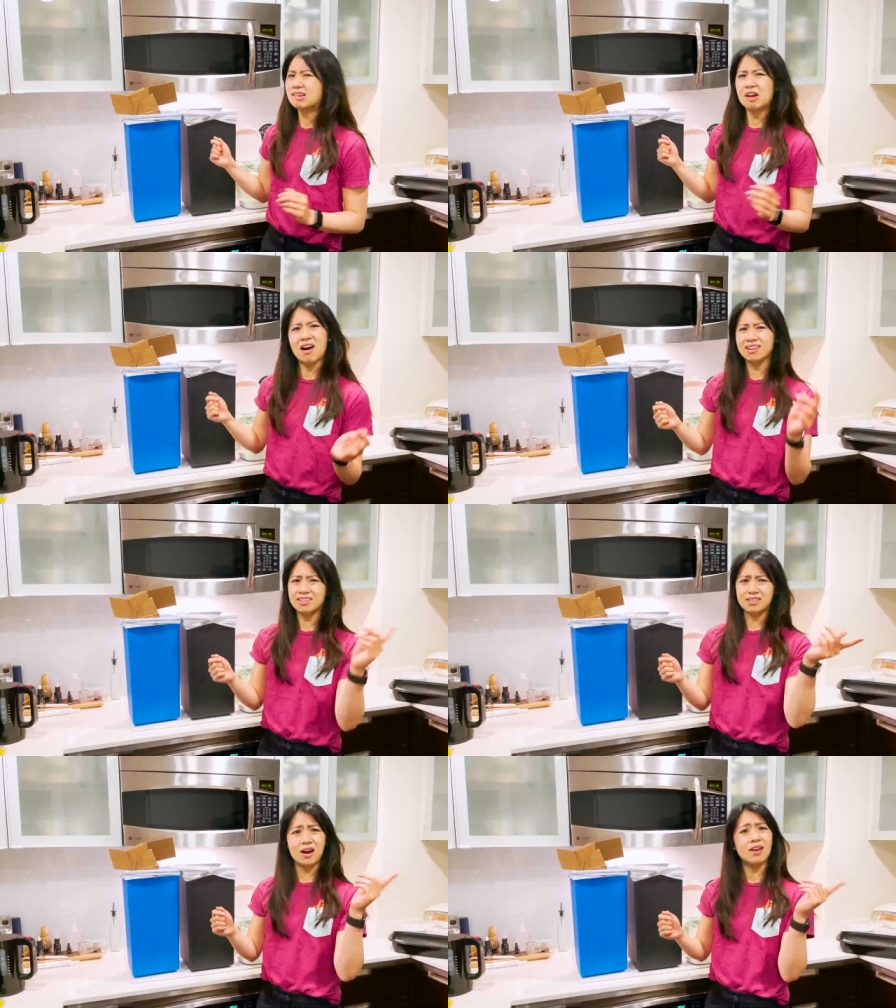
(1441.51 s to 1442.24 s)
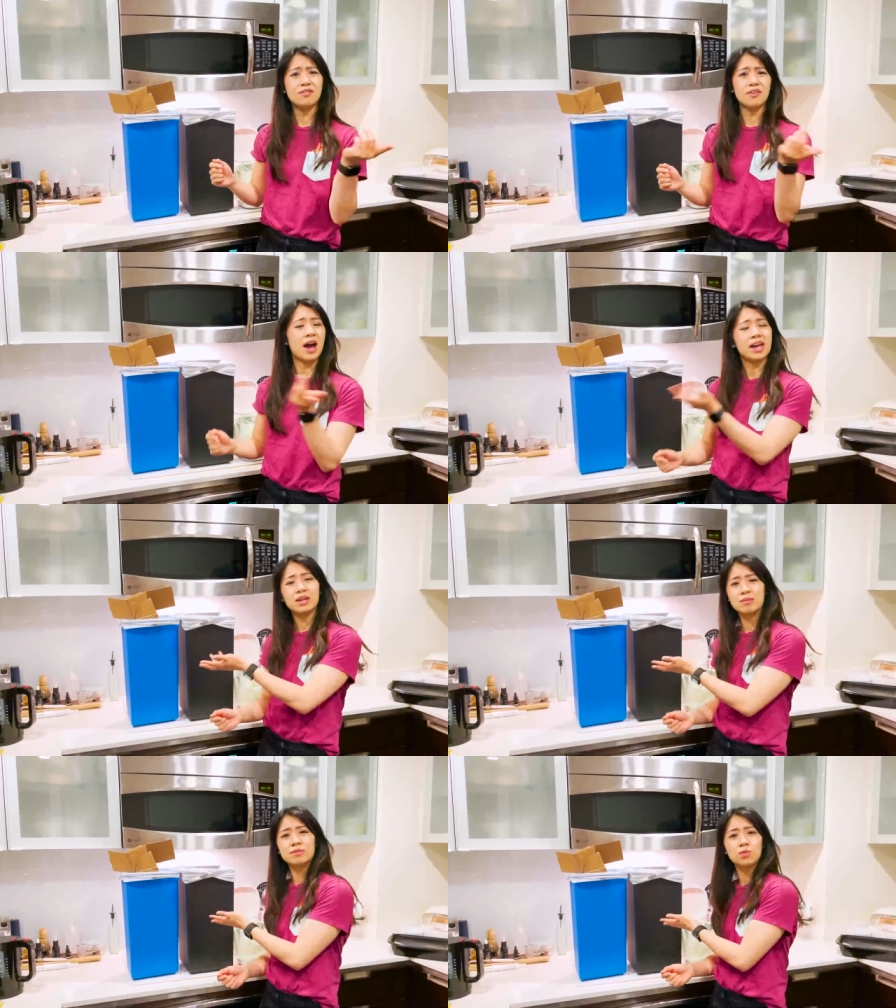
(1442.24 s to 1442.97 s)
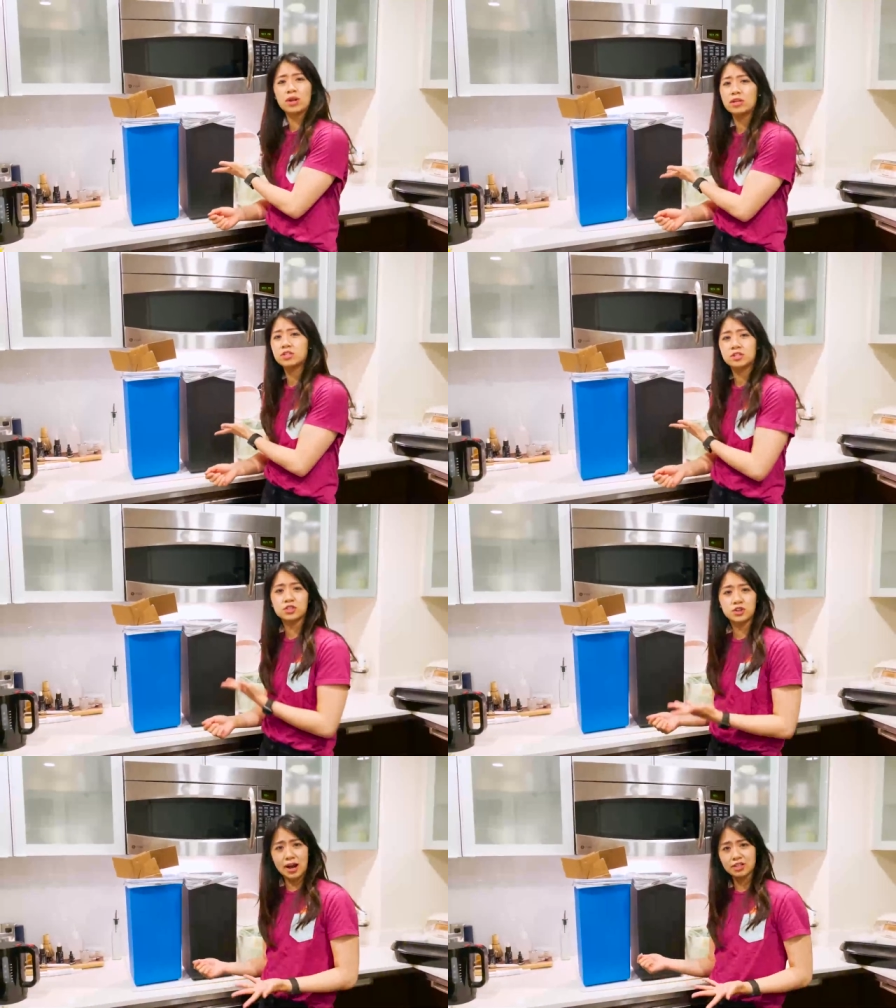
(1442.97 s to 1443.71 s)
not a lot of items went into
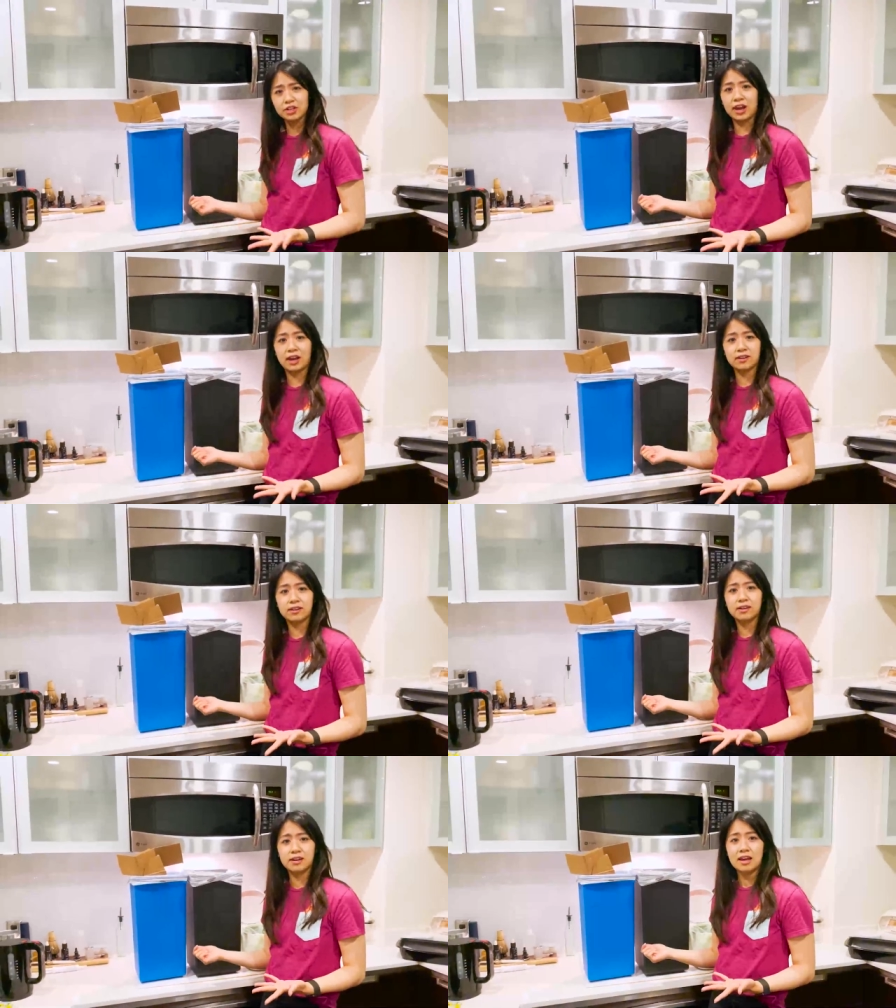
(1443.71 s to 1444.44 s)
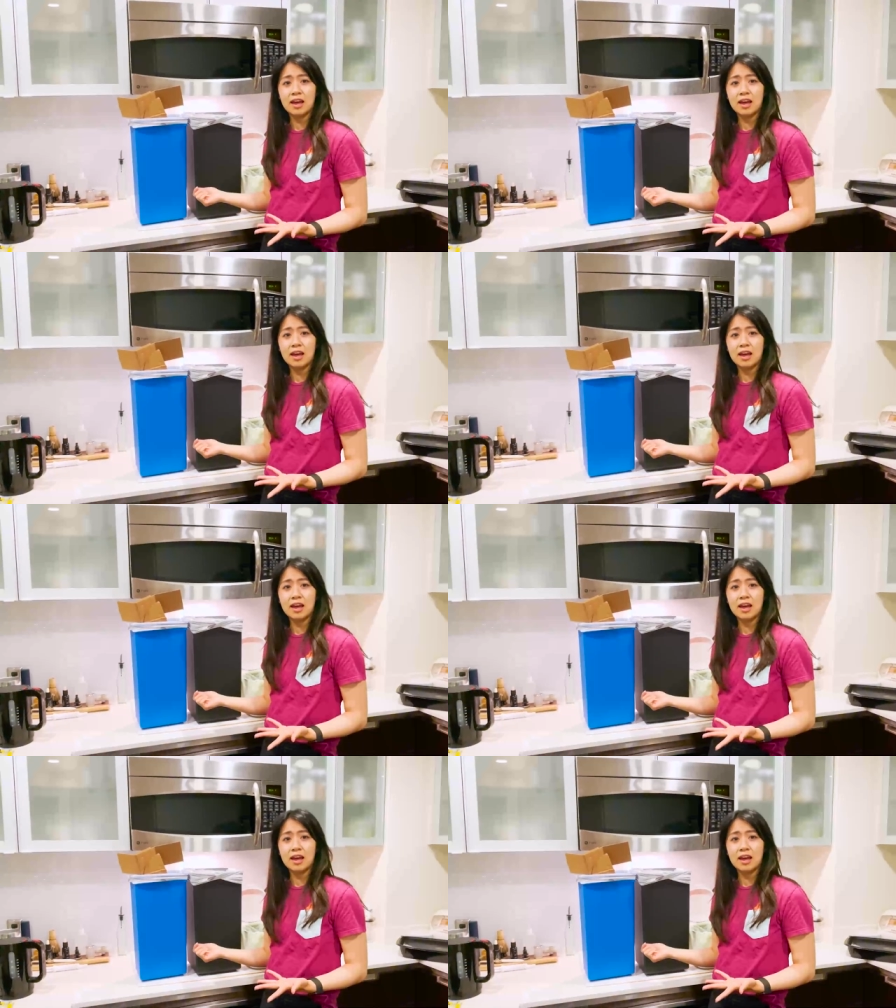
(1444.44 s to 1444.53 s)
the trash can.